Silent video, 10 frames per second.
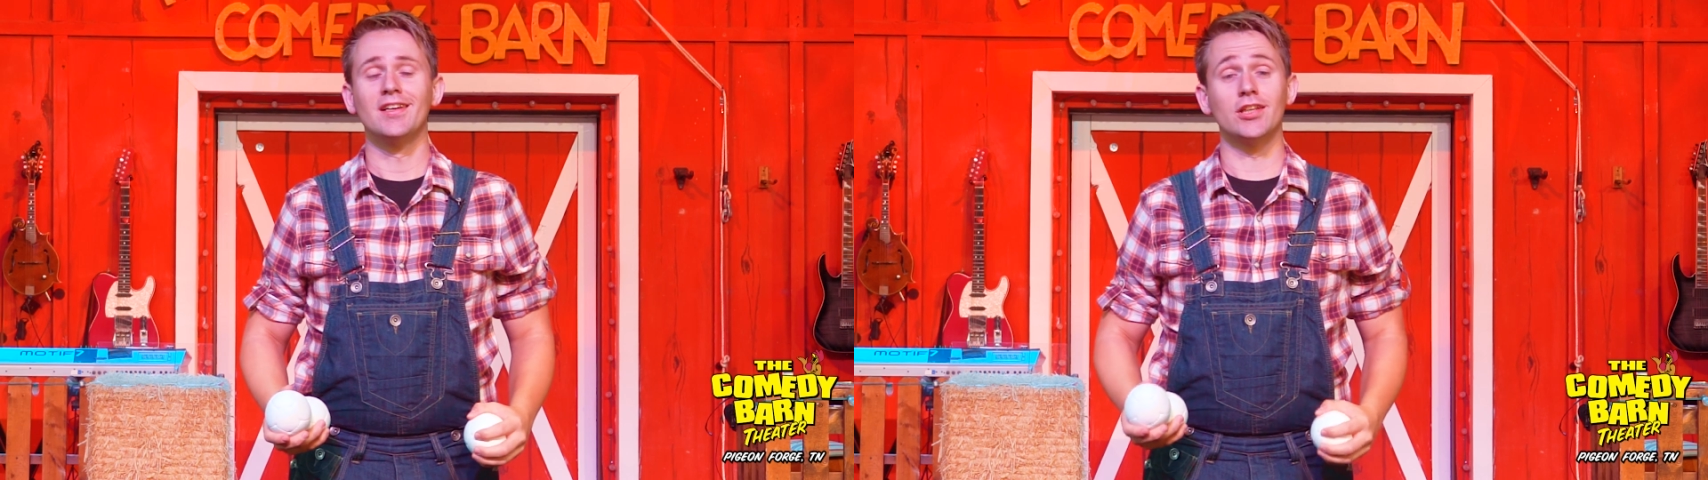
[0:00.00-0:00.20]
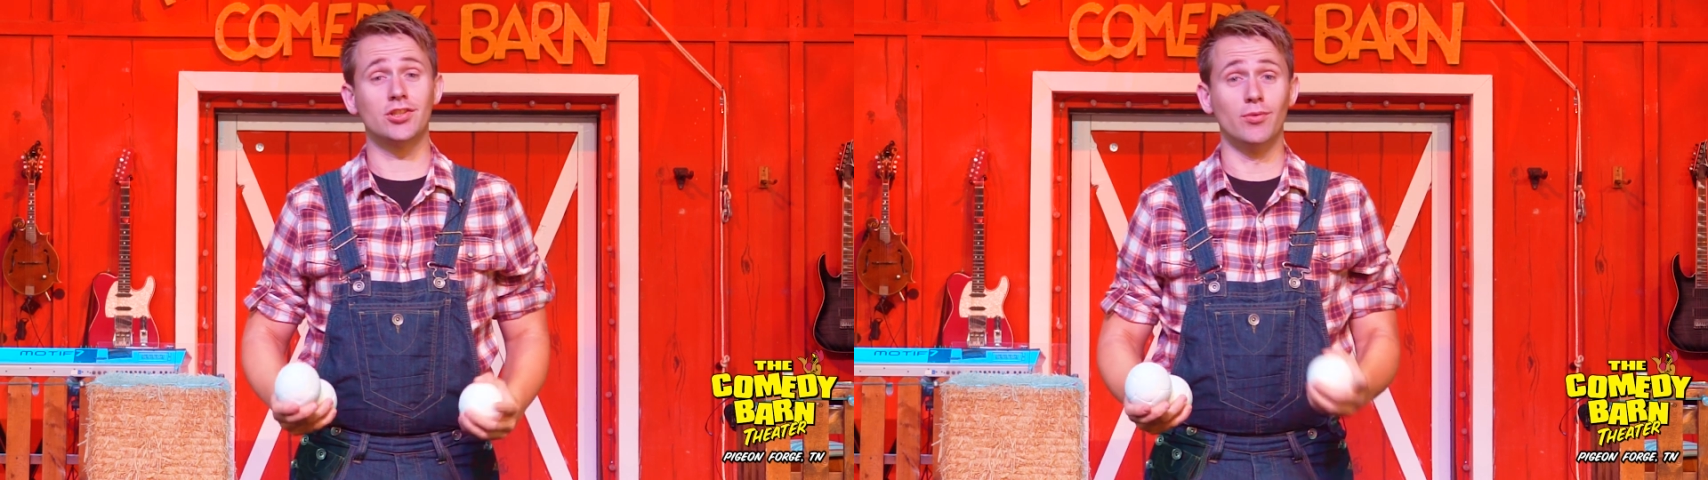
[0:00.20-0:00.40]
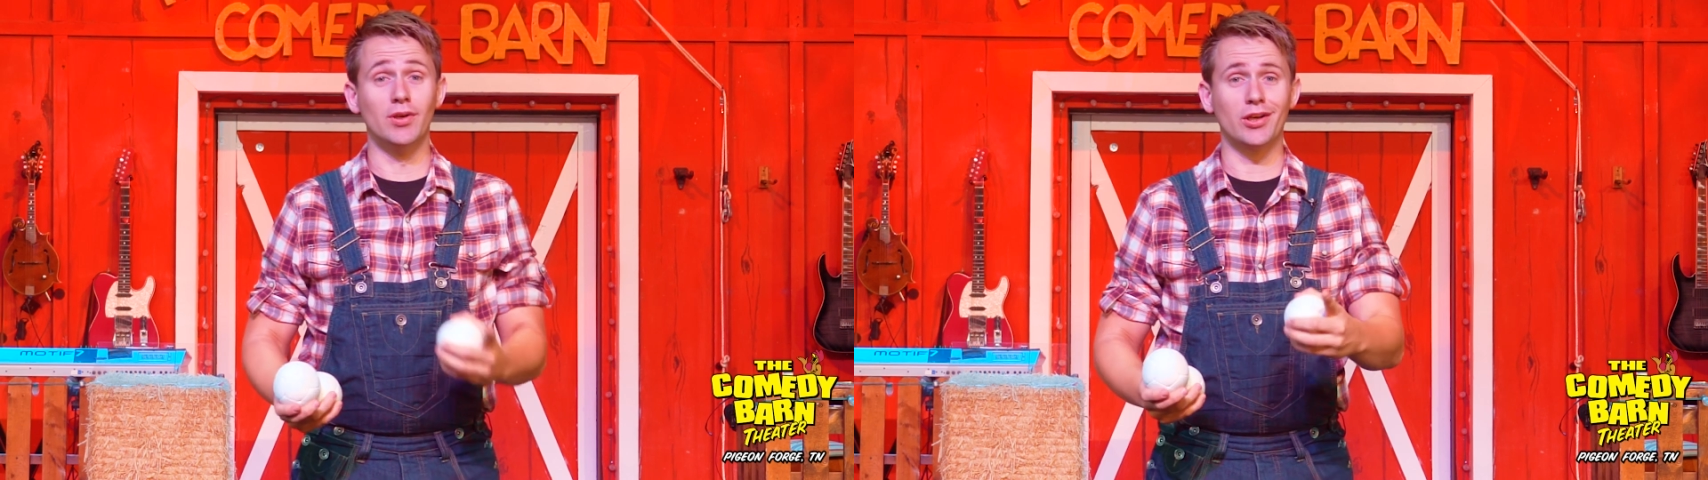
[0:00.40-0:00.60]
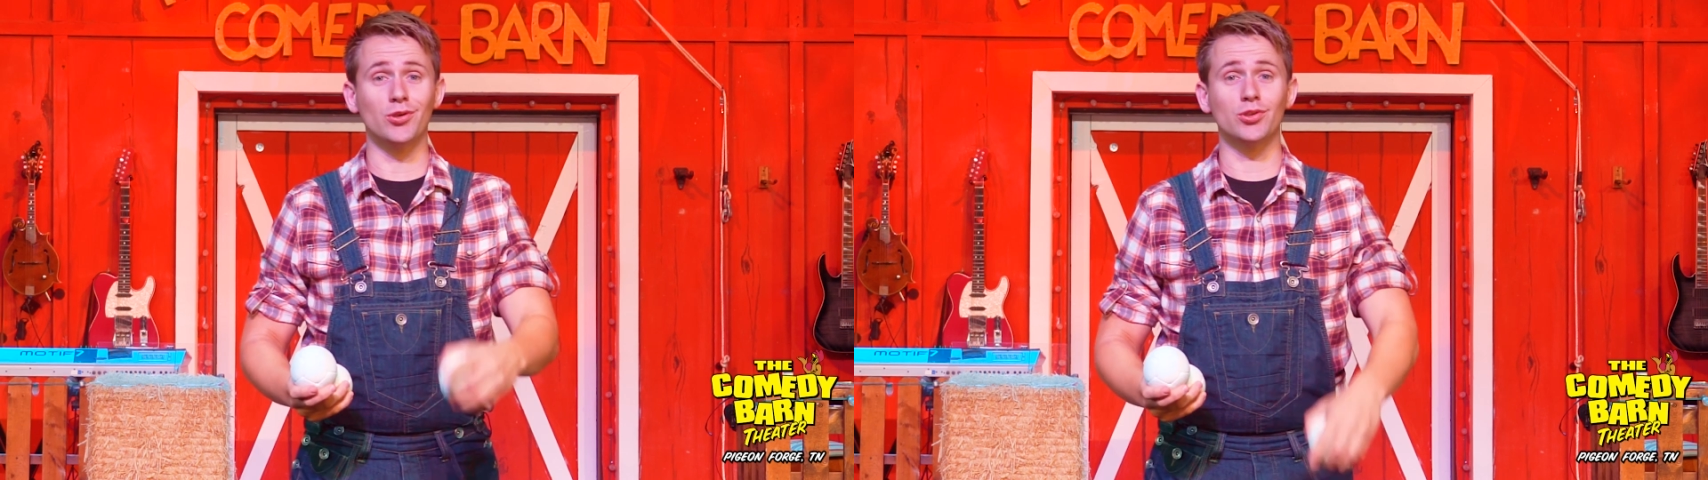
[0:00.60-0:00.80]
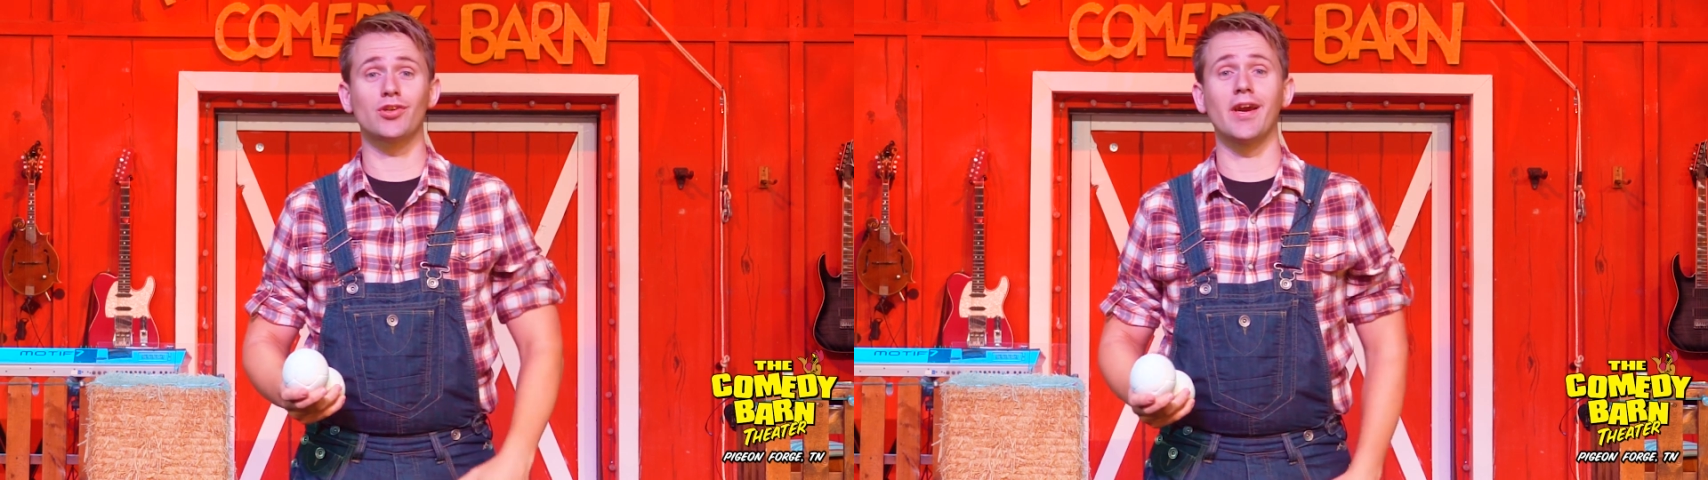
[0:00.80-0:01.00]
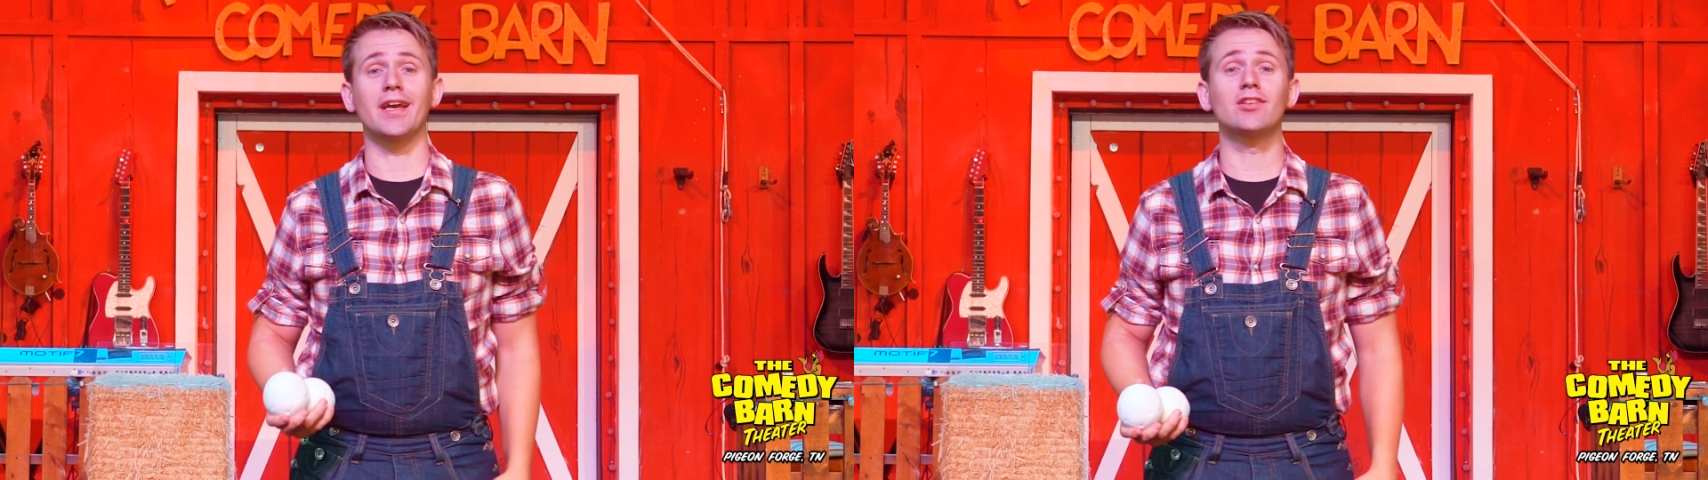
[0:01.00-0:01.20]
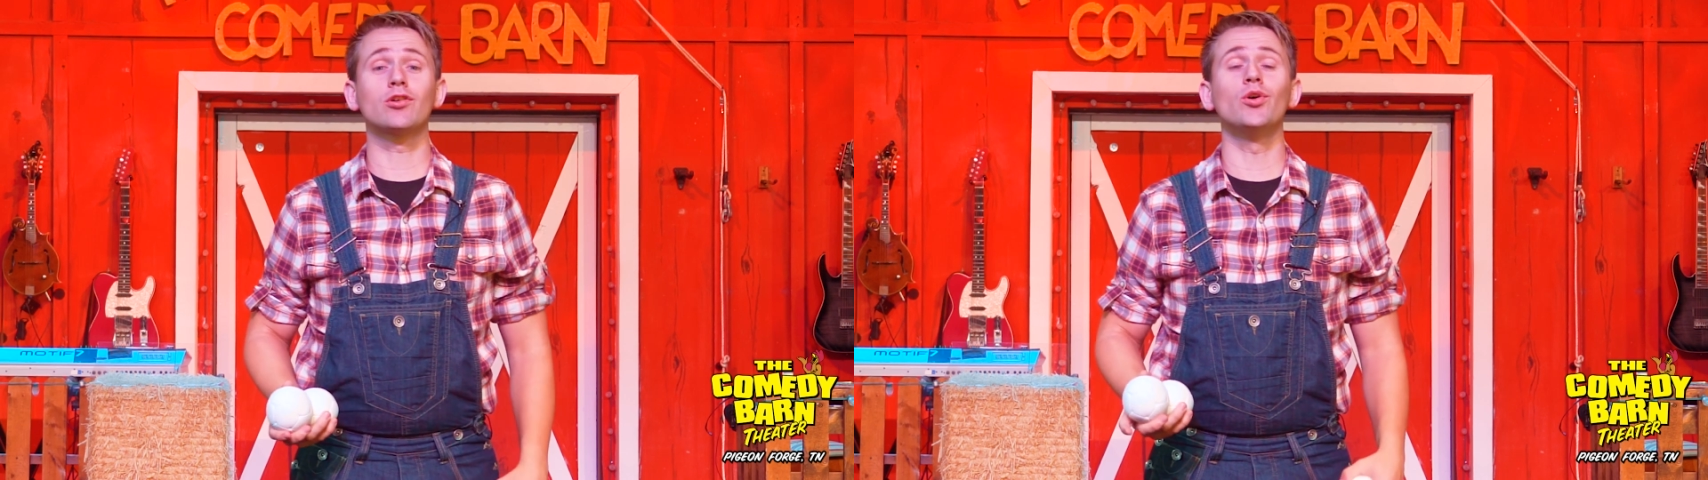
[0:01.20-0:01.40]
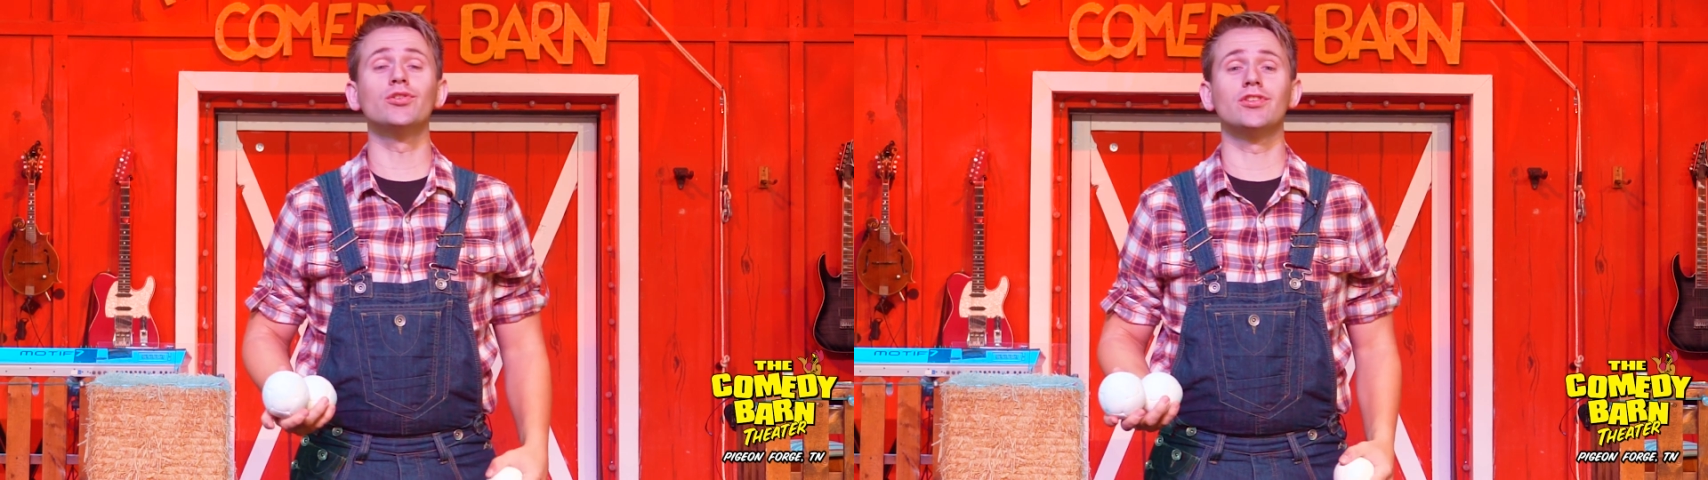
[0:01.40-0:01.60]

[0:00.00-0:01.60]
This is a really cool trick. It's called